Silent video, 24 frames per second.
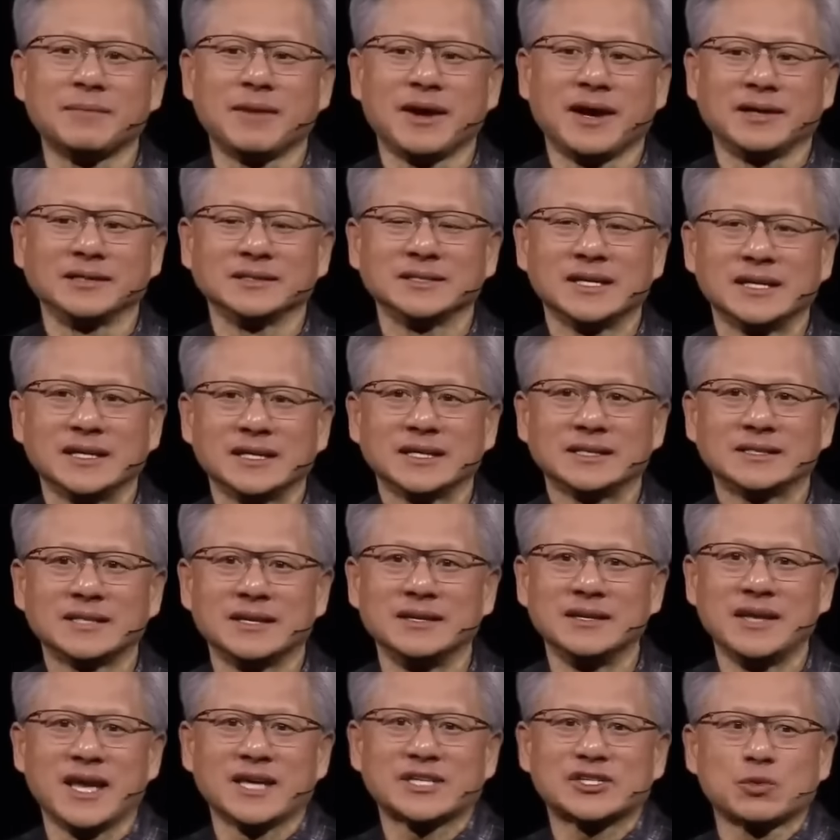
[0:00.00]
talk
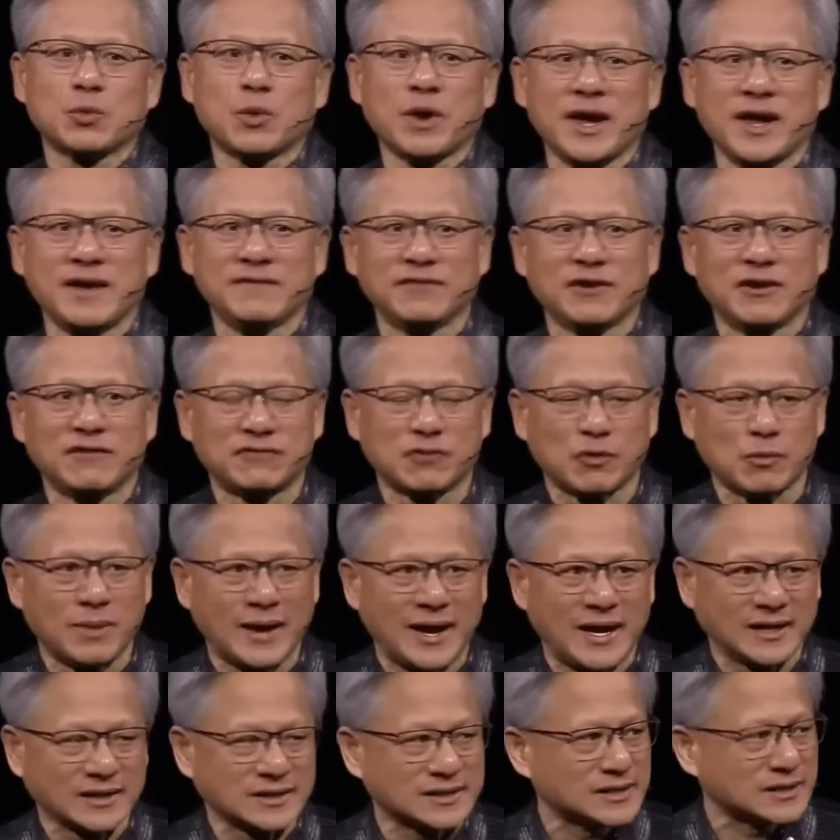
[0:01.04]
about the next wave of
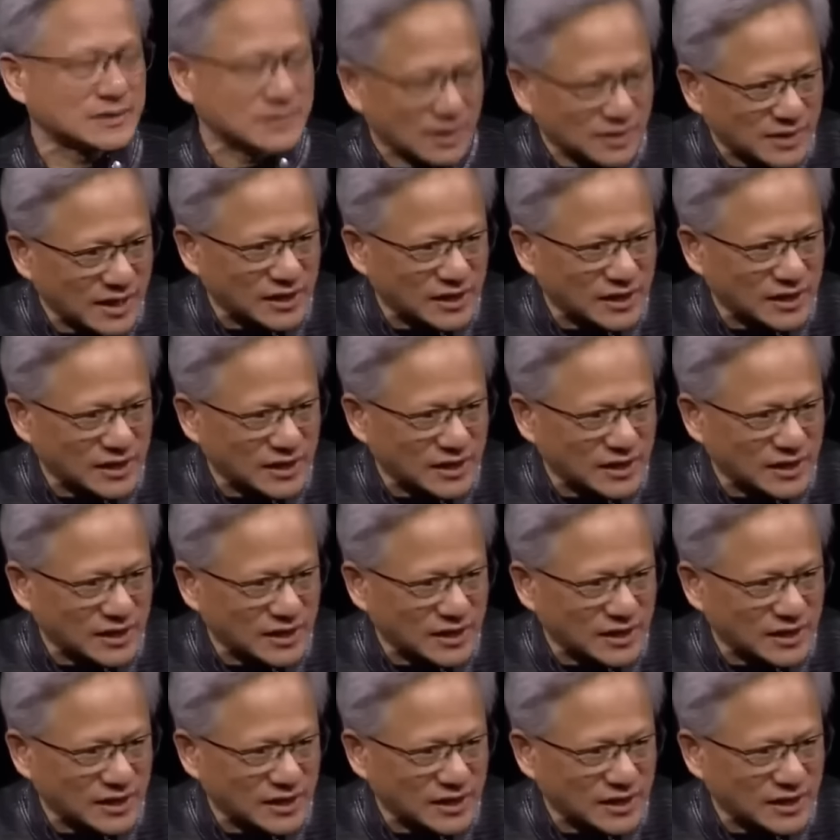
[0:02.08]
robotics,